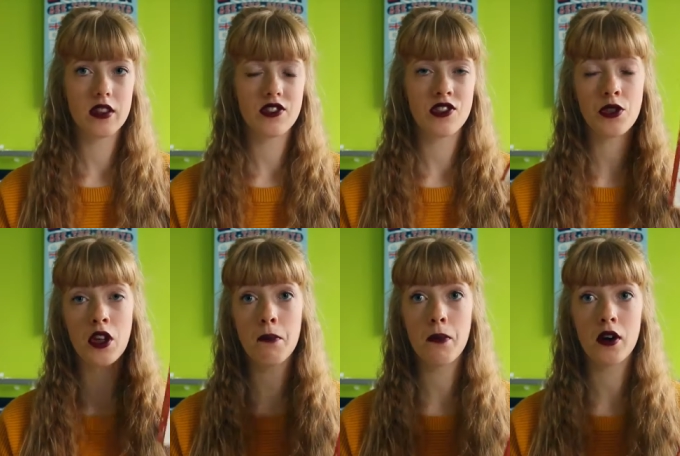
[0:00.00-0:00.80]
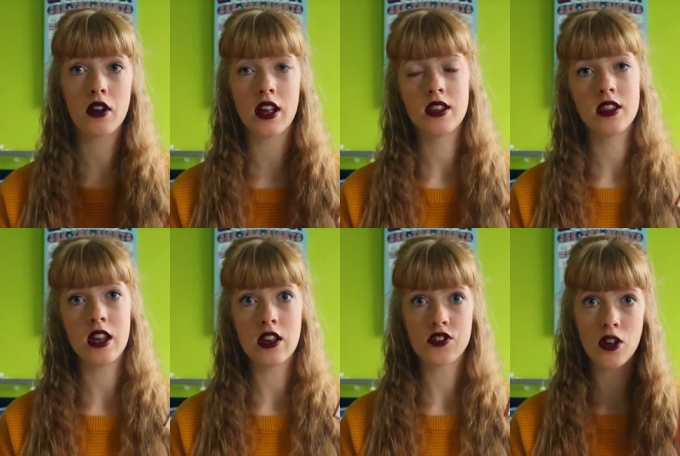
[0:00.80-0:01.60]
This is the 3rd book in
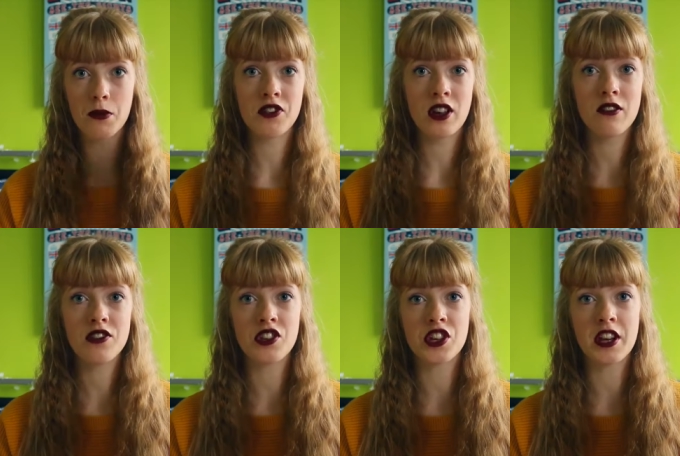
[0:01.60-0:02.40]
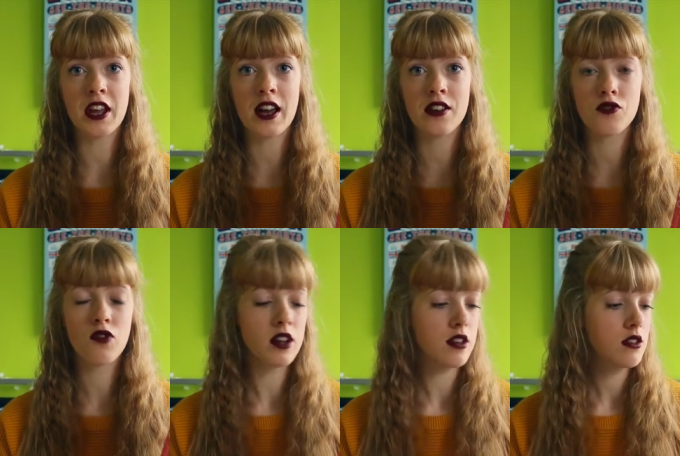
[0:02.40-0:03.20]
the summer series that Jenny Han has
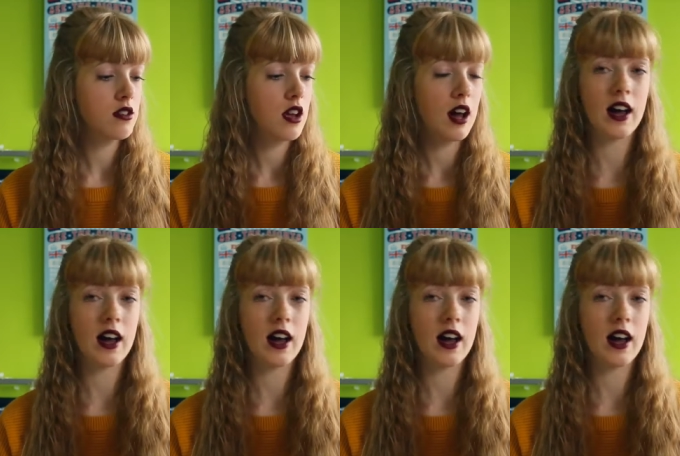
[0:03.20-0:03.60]
written.